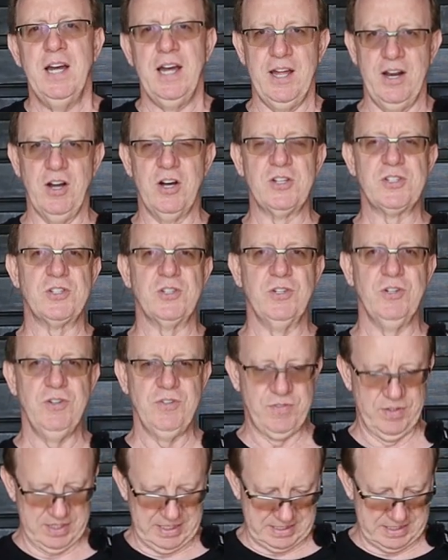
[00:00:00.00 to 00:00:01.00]
And also,
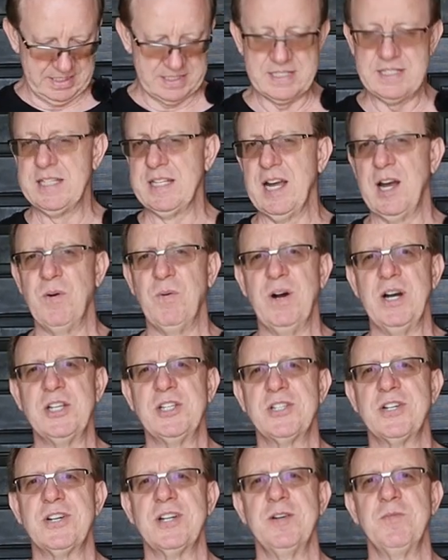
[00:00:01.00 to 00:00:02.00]
if you like this DIY
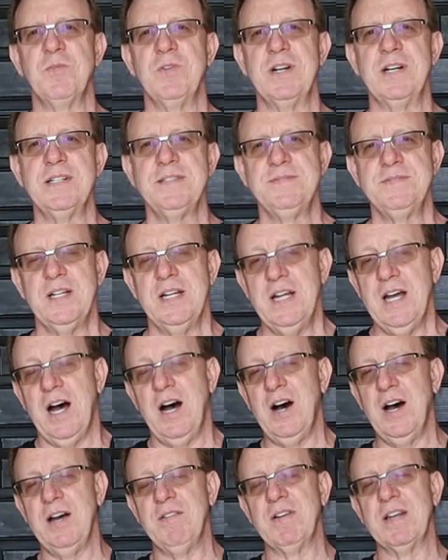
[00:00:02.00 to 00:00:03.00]
shirt I'm wearing,
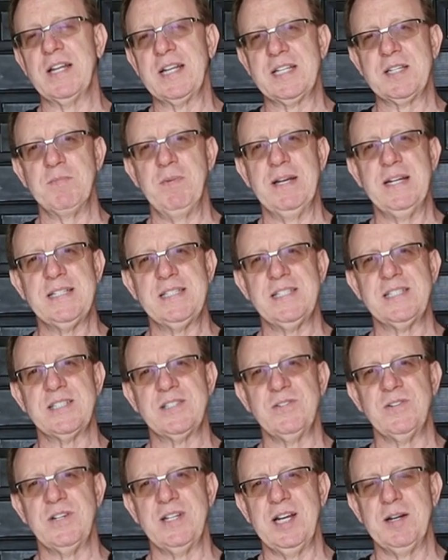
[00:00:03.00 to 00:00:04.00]
I'll have a link to my Etsy
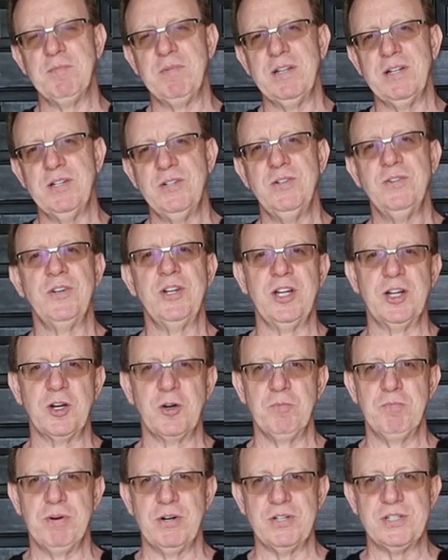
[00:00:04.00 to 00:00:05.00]
store down below where you can
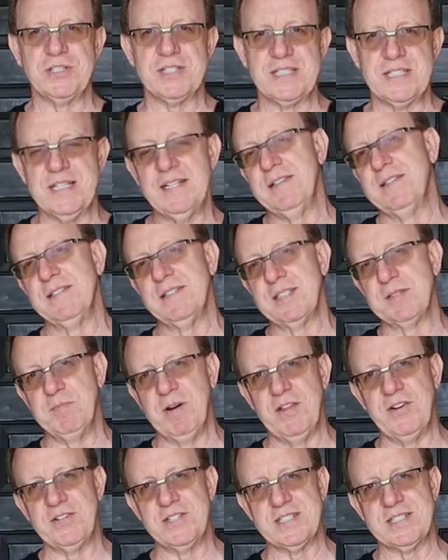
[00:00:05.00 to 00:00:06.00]
go purchase it and some
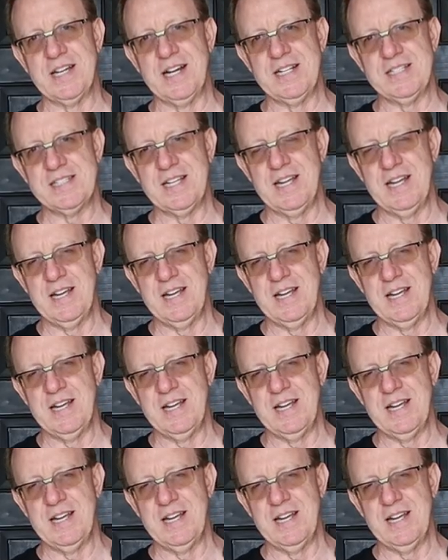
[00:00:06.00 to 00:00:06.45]
other designs